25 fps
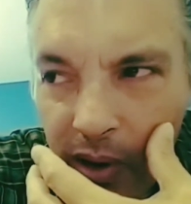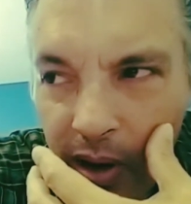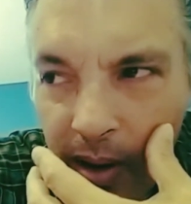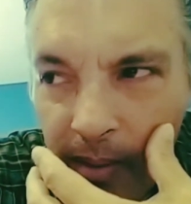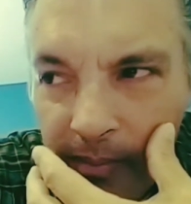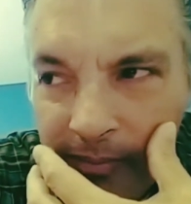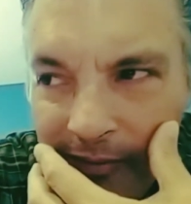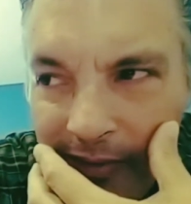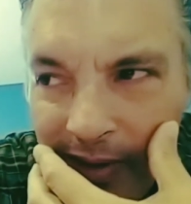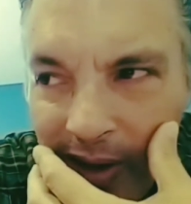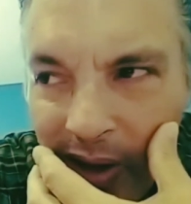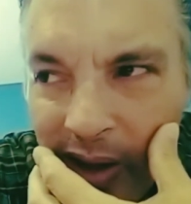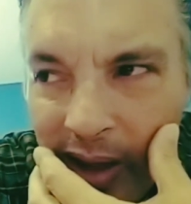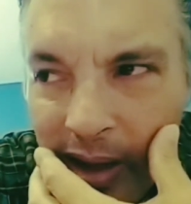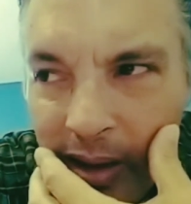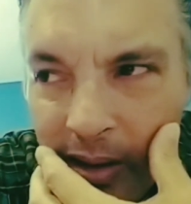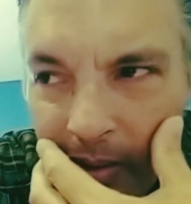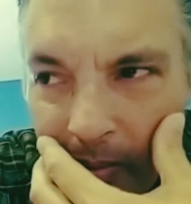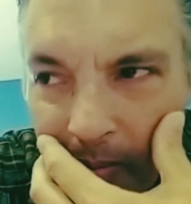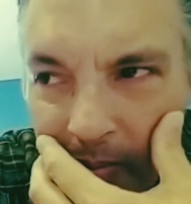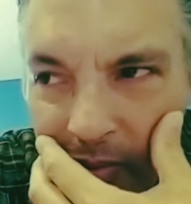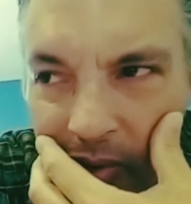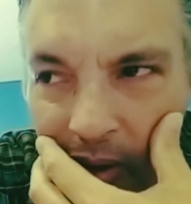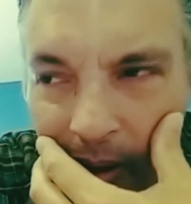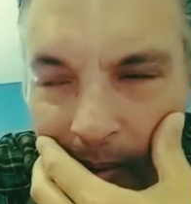I'm
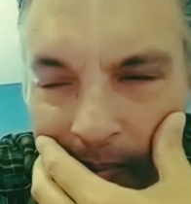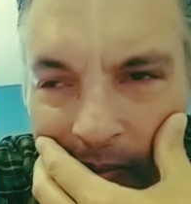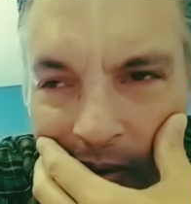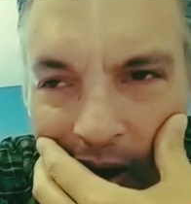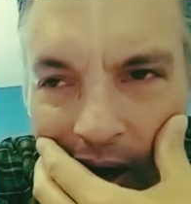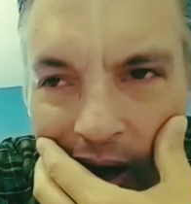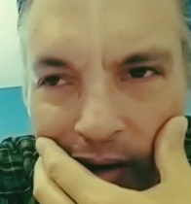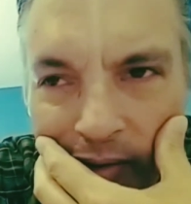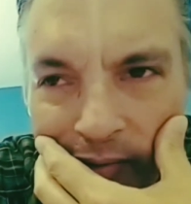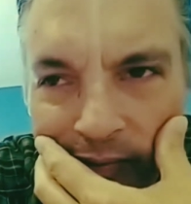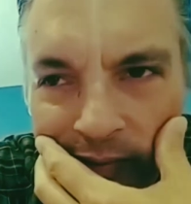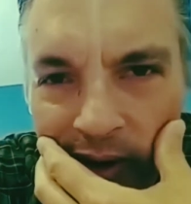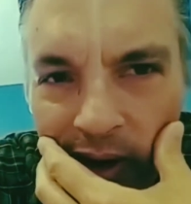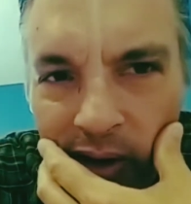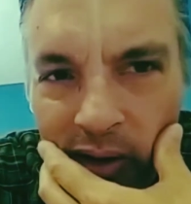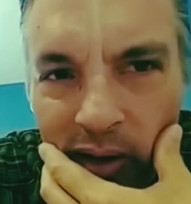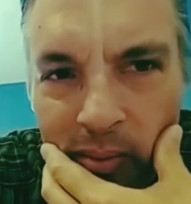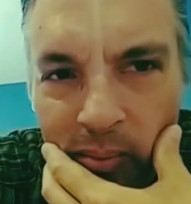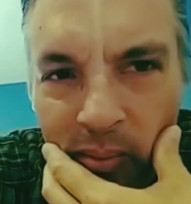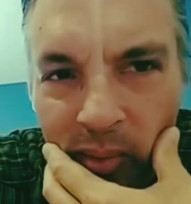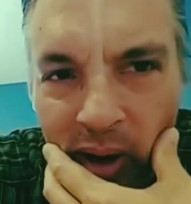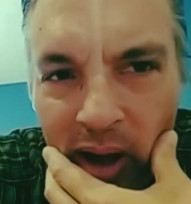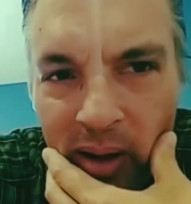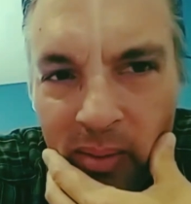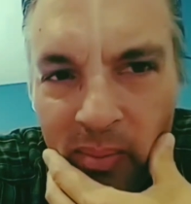kind of
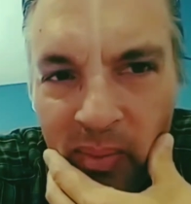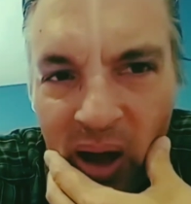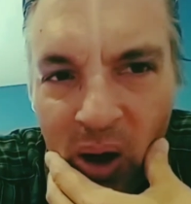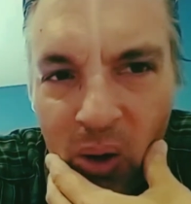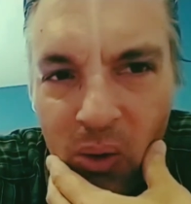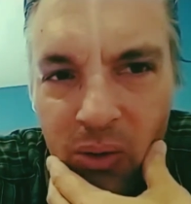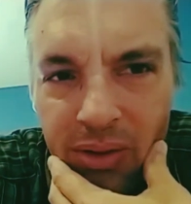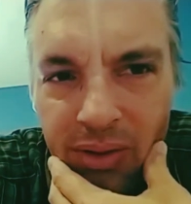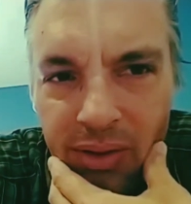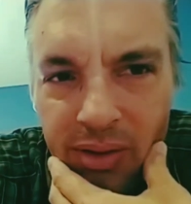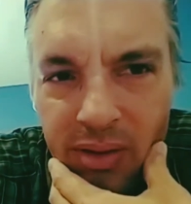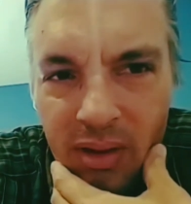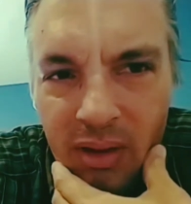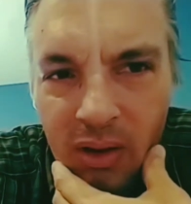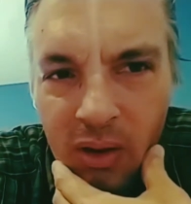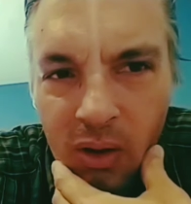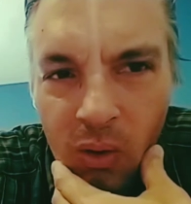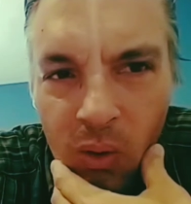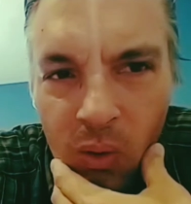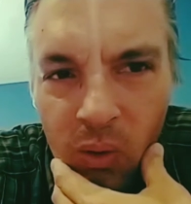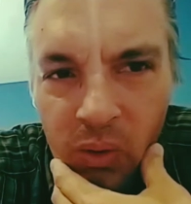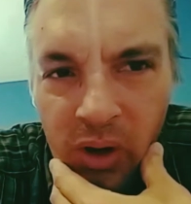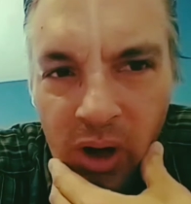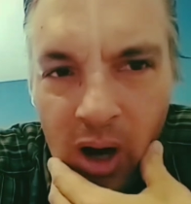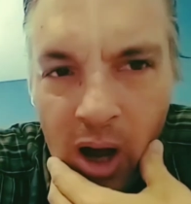feeling my mouth
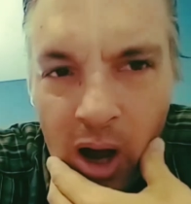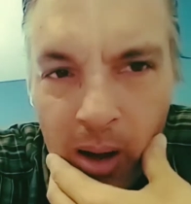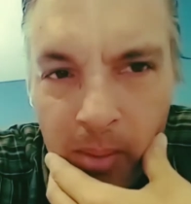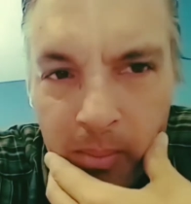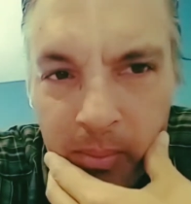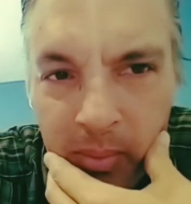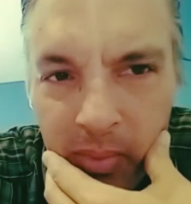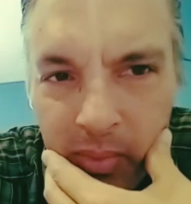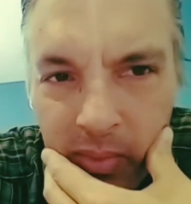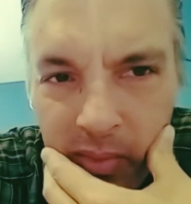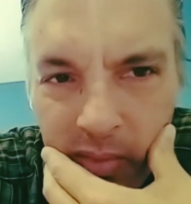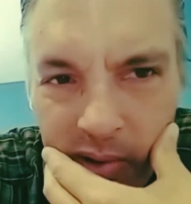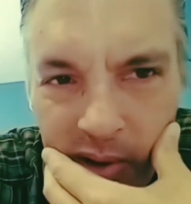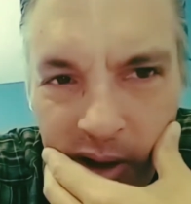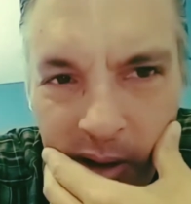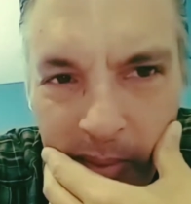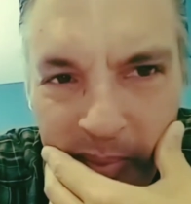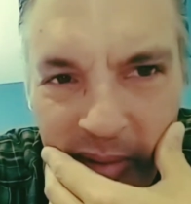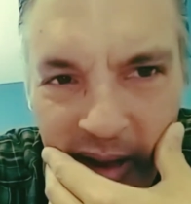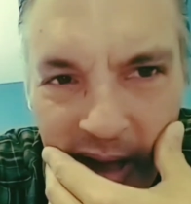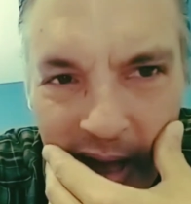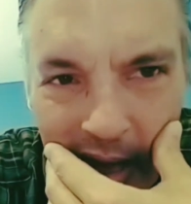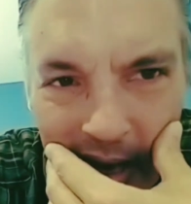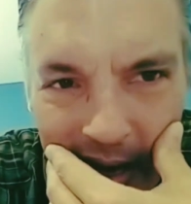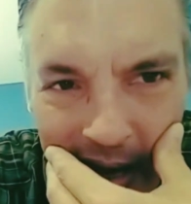go numb a
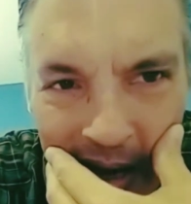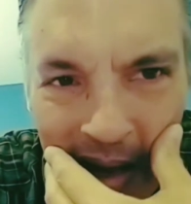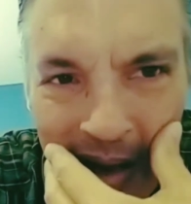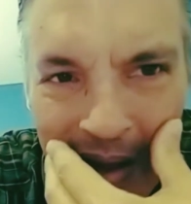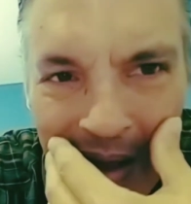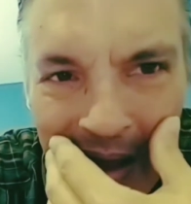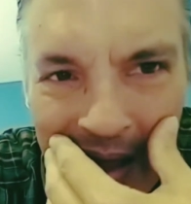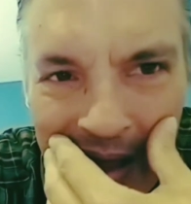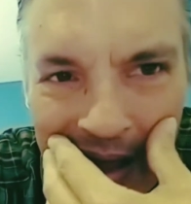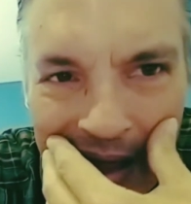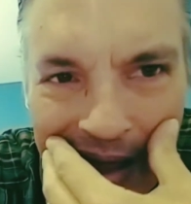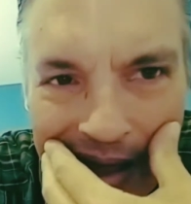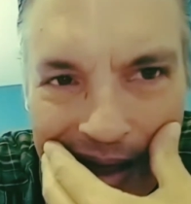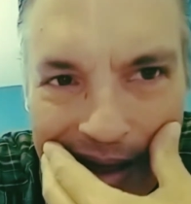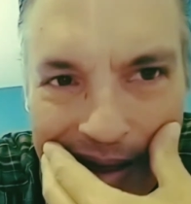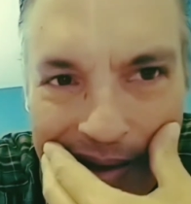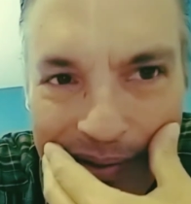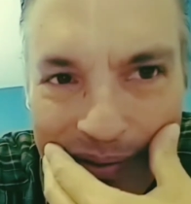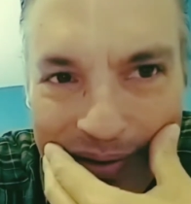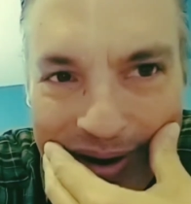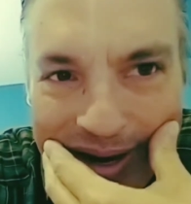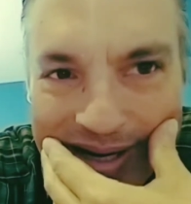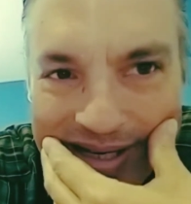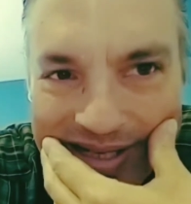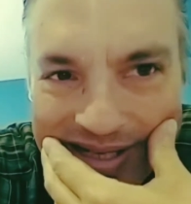bit,
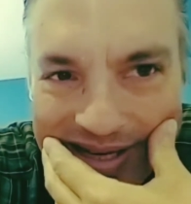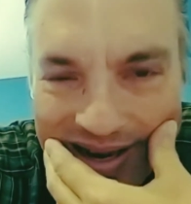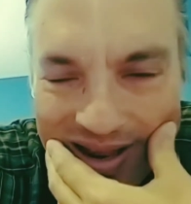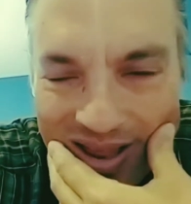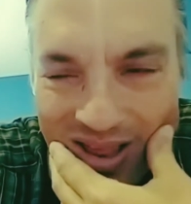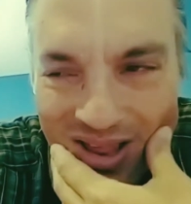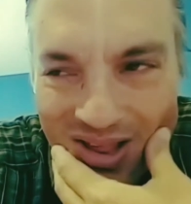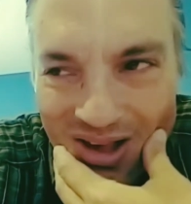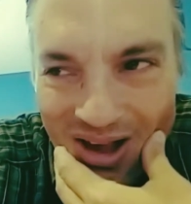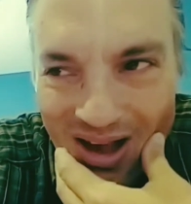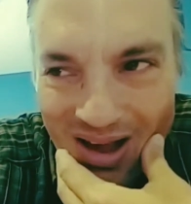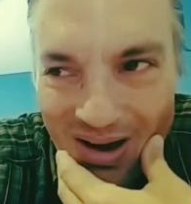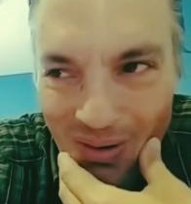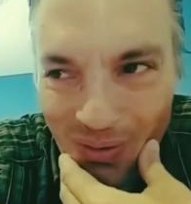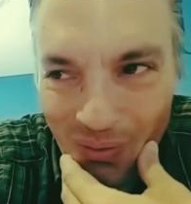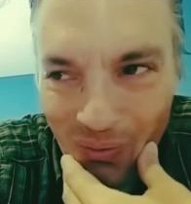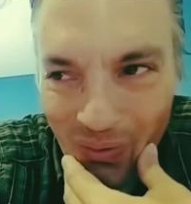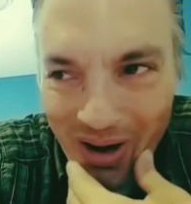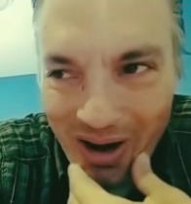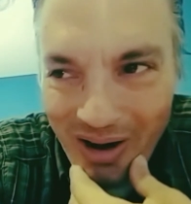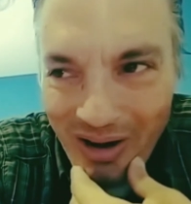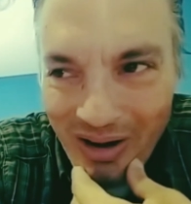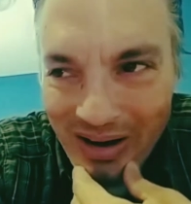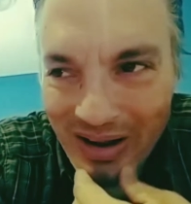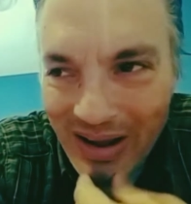which is kind of
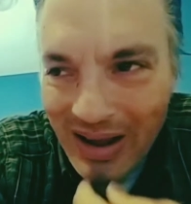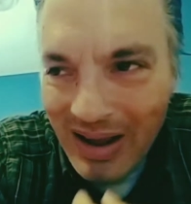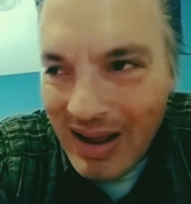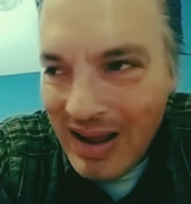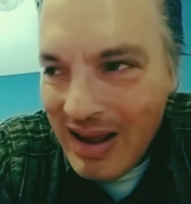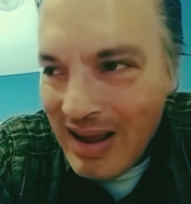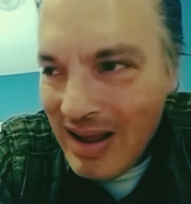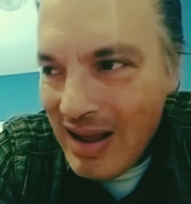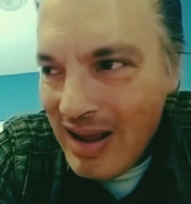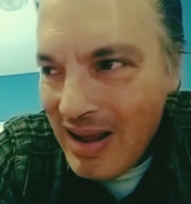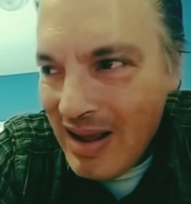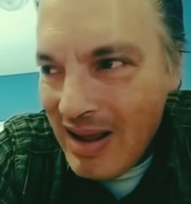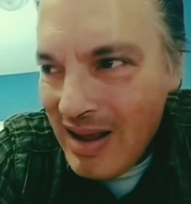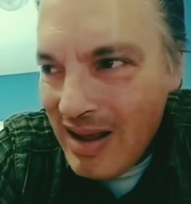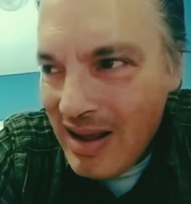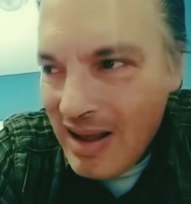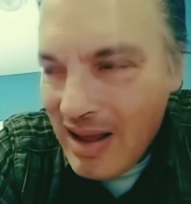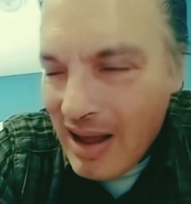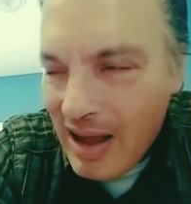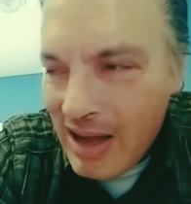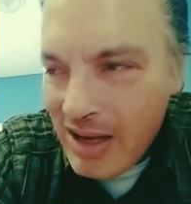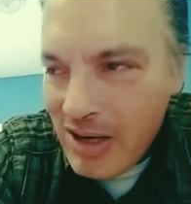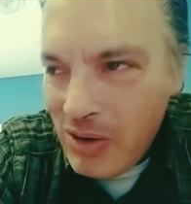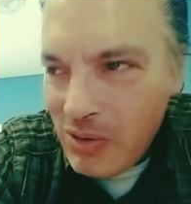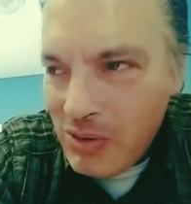weird.
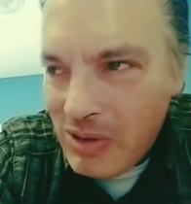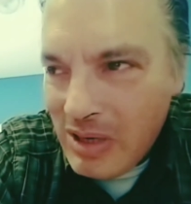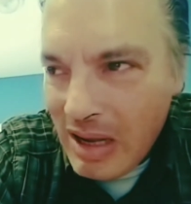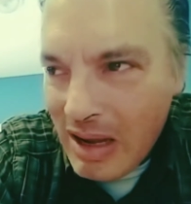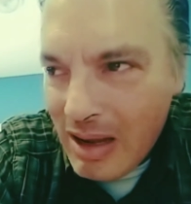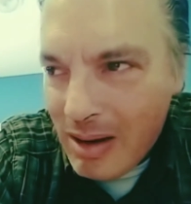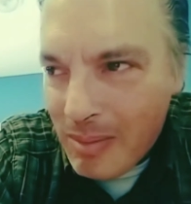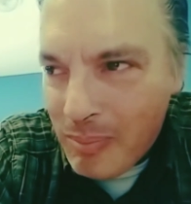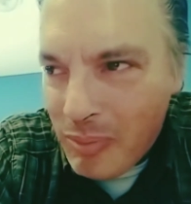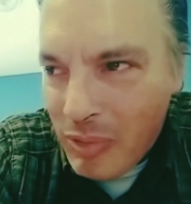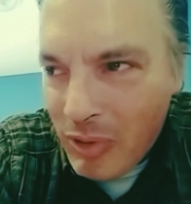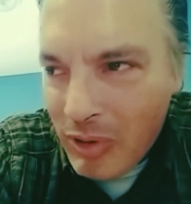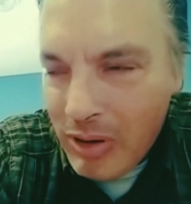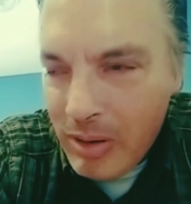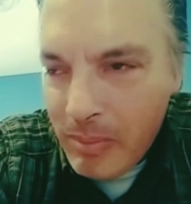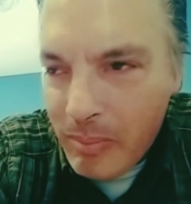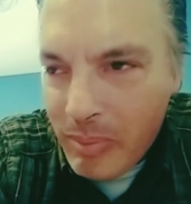I do take pretty